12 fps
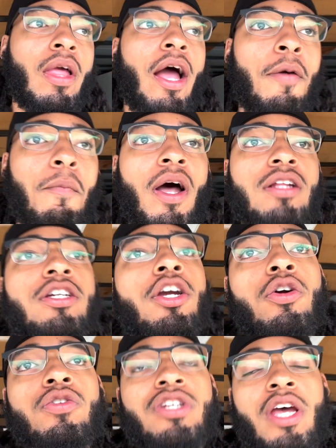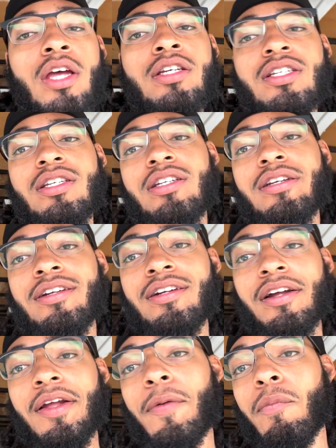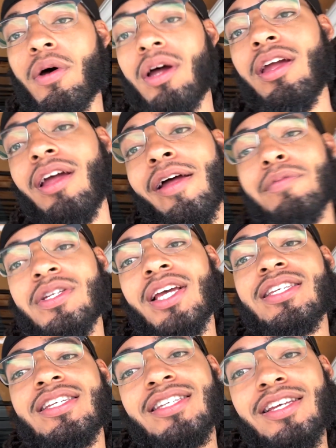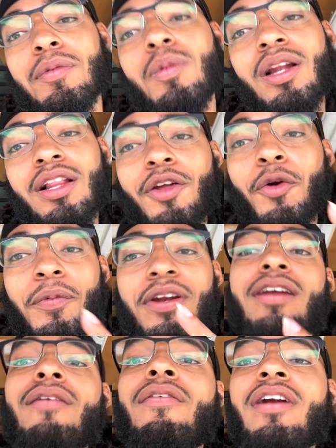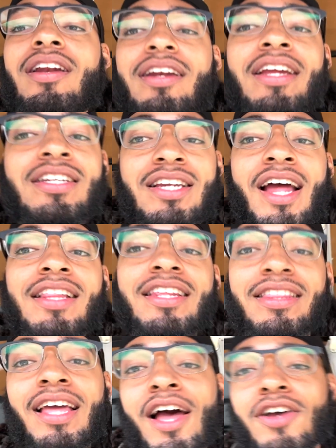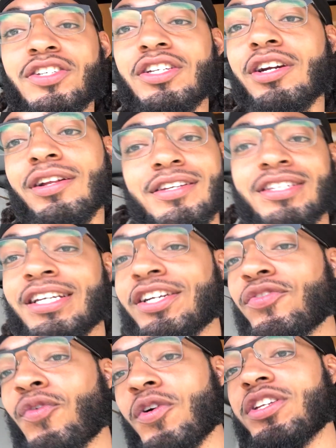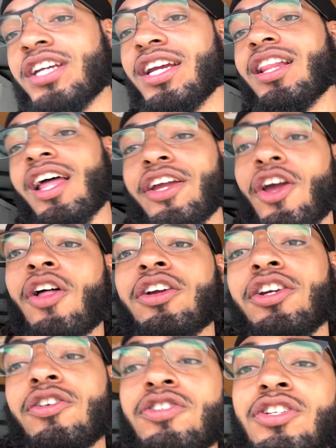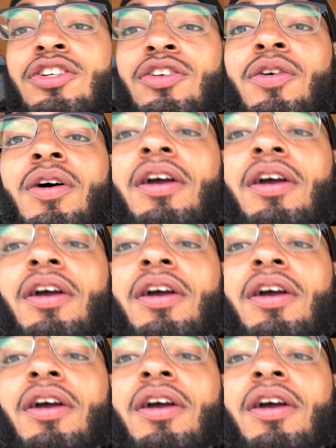I'm about to go test, but I'm testing something a little bit different. It's not the 1000 or the ZX14 like y'all are used to.